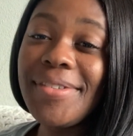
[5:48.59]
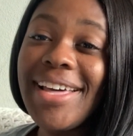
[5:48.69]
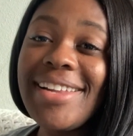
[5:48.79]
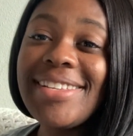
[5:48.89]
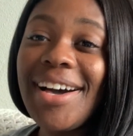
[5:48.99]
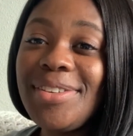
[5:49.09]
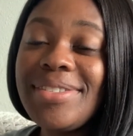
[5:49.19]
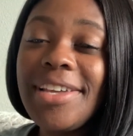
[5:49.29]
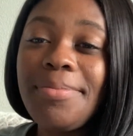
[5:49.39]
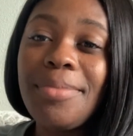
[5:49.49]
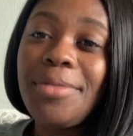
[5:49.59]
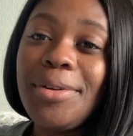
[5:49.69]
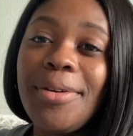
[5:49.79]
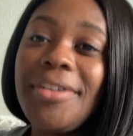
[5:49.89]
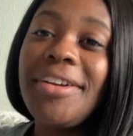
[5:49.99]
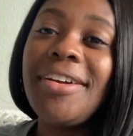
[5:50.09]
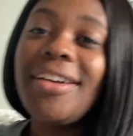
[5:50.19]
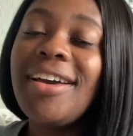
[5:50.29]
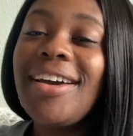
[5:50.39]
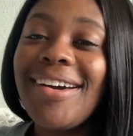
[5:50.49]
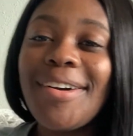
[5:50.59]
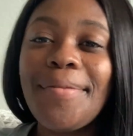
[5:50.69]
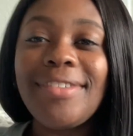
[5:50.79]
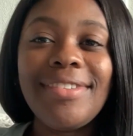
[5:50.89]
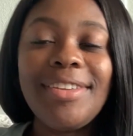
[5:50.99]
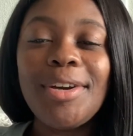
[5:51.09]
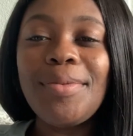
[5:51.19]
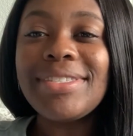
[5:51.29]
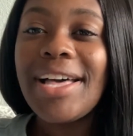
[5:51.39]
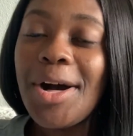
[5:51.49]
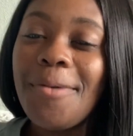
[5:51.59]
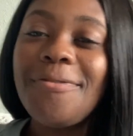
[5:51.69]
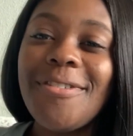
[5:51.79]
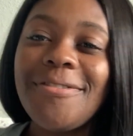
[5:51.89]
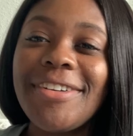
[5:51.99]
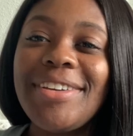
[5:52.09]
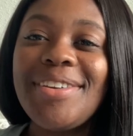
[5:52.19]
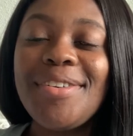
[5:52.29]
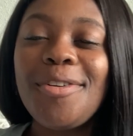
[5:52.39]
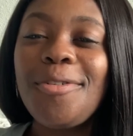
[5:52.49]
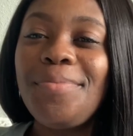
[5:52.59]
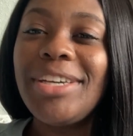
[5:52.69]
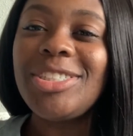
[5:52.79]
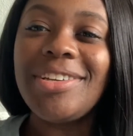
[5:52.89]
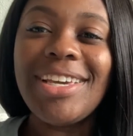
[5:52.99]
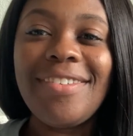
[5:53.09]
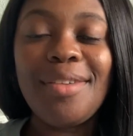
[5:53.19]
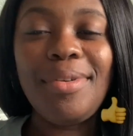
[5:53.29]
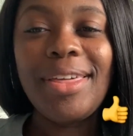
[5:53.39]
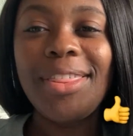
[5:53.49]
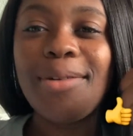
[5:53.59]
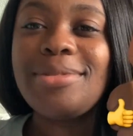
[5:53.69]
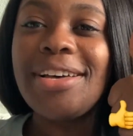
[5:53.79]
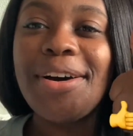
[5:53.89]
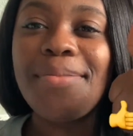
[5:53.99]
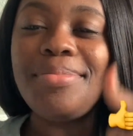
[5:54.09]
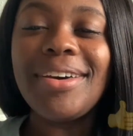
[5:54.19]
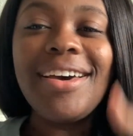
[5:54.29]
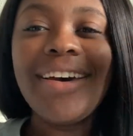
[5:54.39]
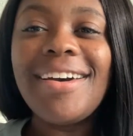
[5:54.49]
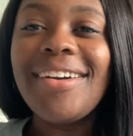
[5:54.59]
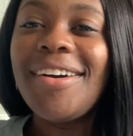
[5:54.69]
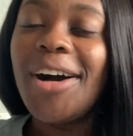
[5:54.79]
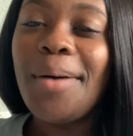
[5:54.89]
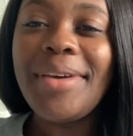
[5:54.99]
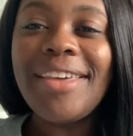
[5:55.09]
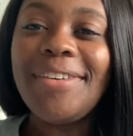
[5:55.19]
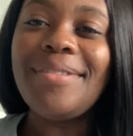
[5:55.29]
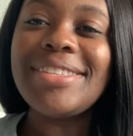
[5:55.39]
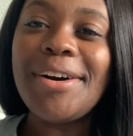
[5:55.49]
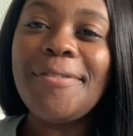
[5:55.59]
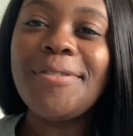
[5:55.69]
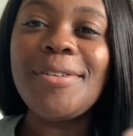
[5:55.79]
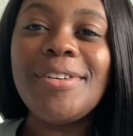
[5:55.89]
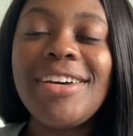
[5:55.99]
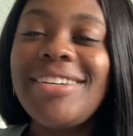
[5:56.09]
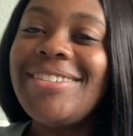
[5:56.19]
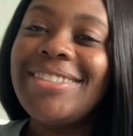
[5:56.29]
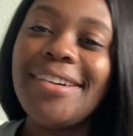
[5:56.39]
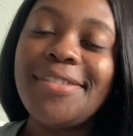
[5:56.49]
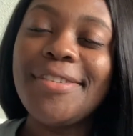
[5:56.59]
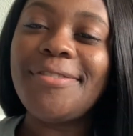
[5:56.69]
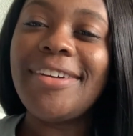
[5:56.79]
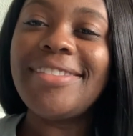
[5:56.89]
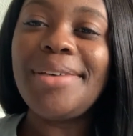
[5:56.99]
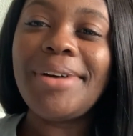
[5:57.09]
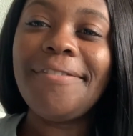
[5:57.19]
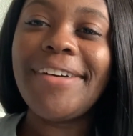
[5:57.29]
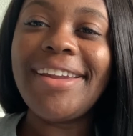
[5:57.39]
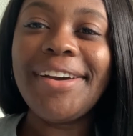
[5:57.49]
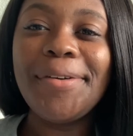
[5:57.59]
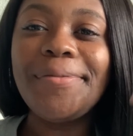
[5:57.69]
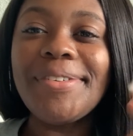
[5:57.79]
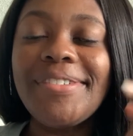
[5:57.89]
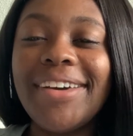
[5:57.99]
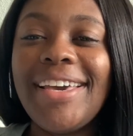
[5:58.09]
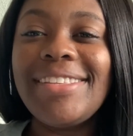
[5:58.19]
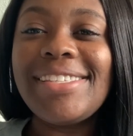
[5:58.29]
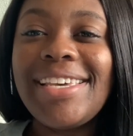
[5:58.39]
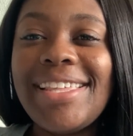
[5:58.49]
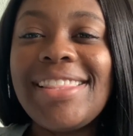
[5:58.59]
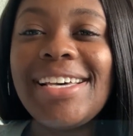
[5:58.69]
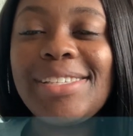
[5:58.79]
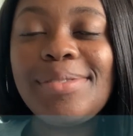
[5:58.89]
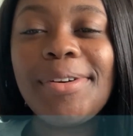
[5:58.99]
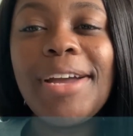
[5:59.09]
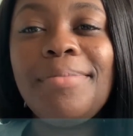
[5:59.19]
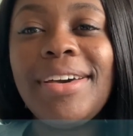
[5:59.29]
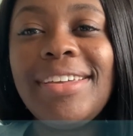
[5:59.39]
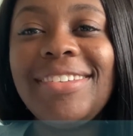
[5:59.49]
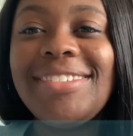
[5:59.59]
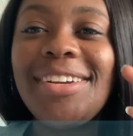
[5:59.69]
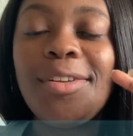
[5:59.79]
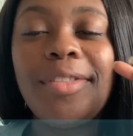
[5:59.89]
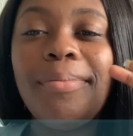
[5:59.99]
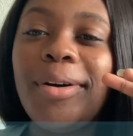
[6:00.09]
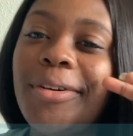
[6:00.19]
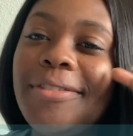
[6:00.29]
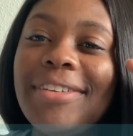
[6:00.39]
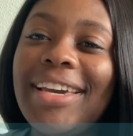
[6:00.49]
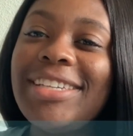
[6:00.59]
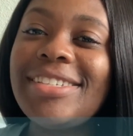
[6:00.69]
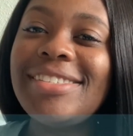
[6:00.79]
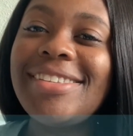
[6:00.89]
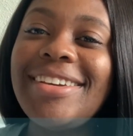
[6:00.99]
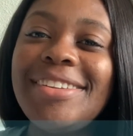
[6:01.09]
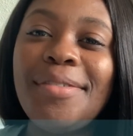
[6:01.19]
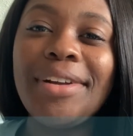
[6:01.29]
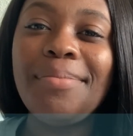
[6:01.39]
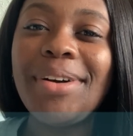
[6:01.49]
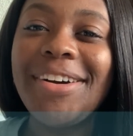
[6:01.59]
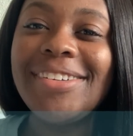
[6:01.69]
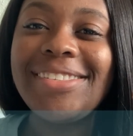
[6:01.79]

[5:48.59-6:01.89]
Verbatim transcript: That is how you set up a pre-order. I hope this video was helpful for you. Make sure you give it a big thumbs up. Comment if it was helpful. Share with a friend that might find it helpful, and hit that subscribe button. Turn on the bell notification so you know when I post.